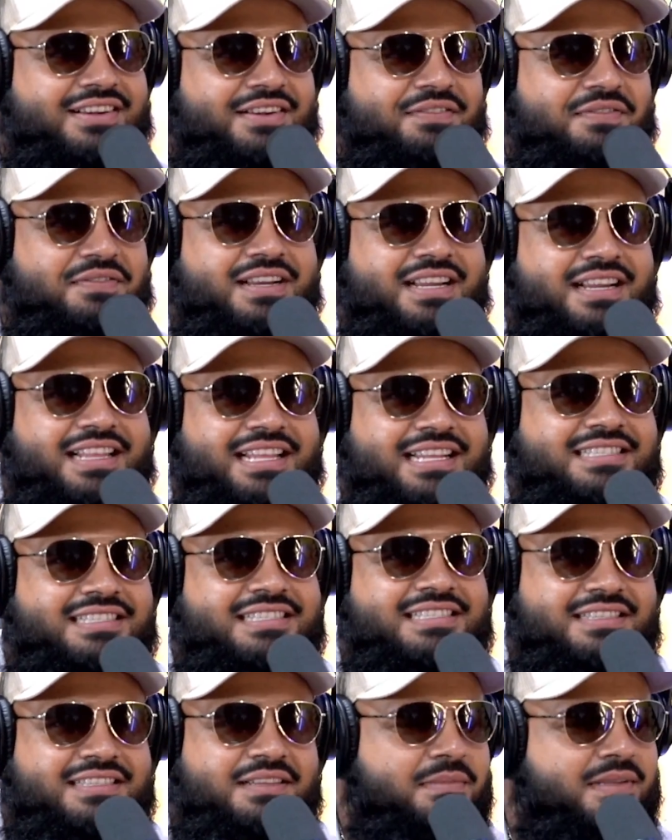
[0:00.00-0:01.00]
I feel like that's
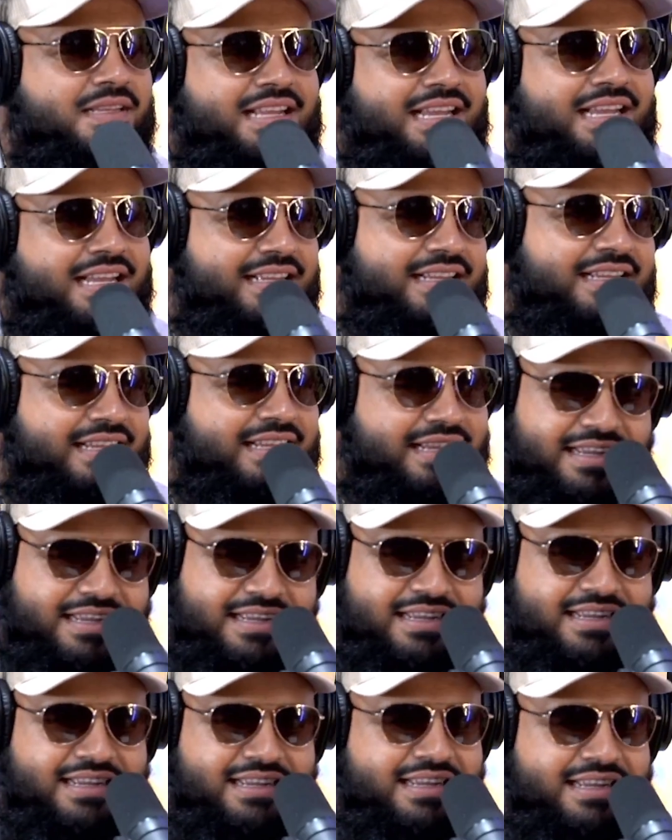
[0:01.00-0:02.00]
something that
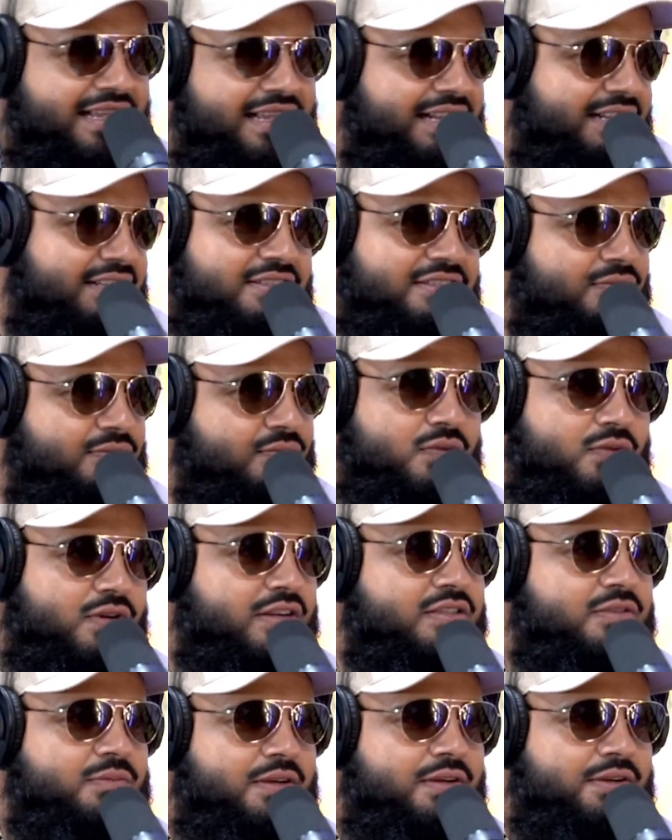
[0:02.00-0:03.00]
just
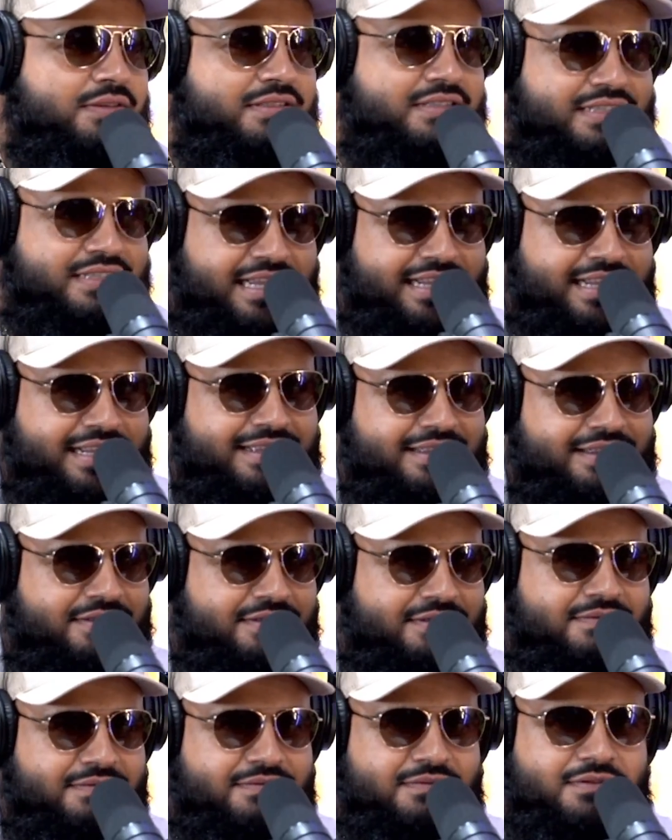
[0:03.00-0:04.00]
works well. It's like
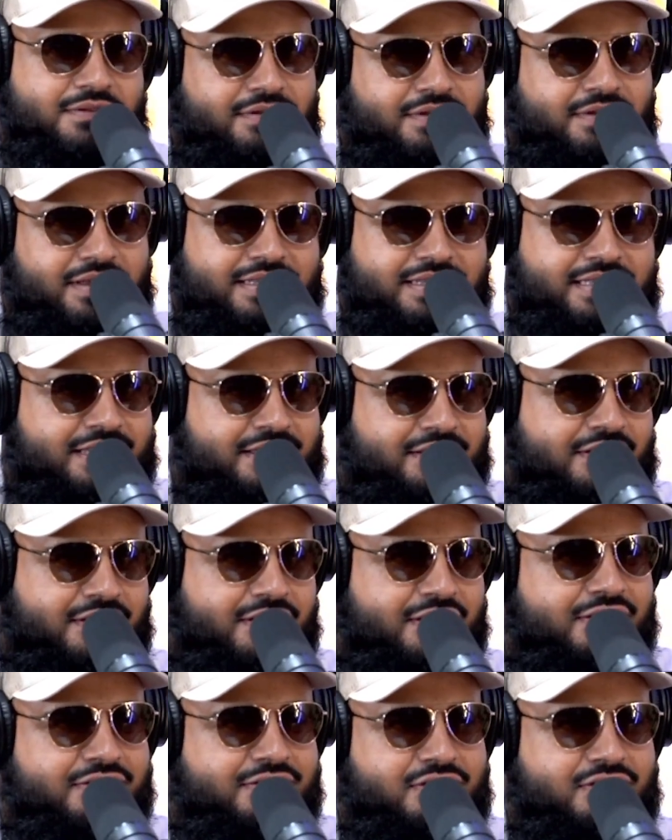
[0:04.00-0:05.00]
it's either
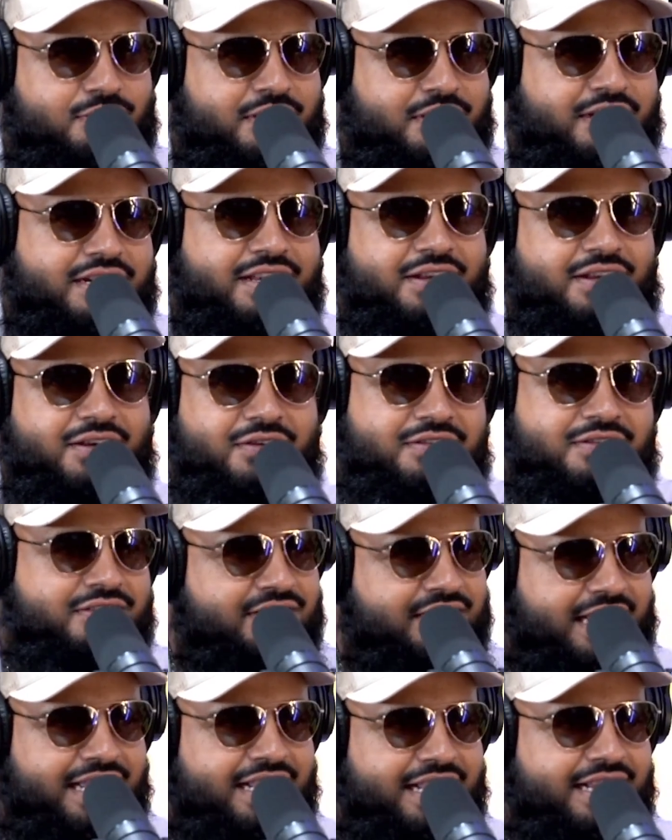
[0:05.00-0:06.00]
girls twerking or
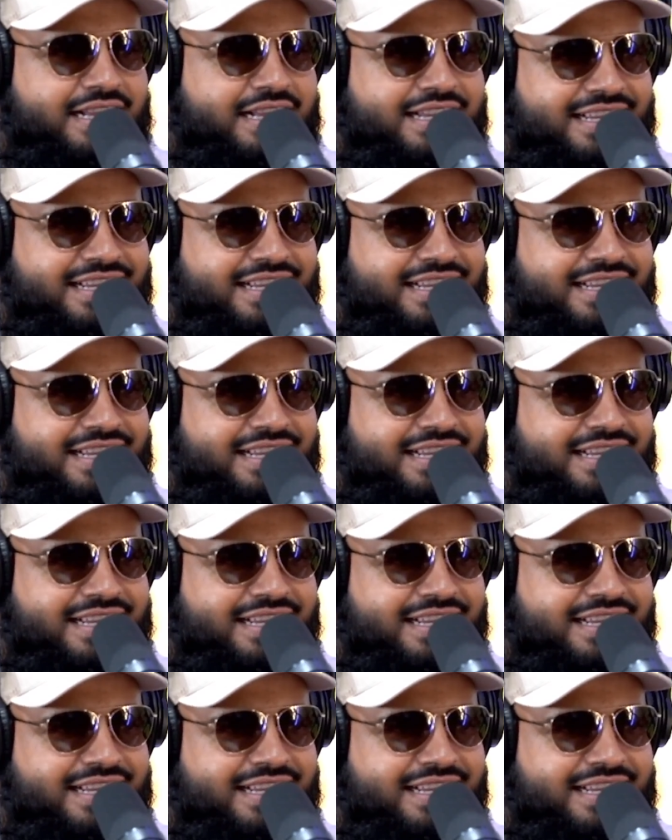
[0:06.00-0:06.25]
skating.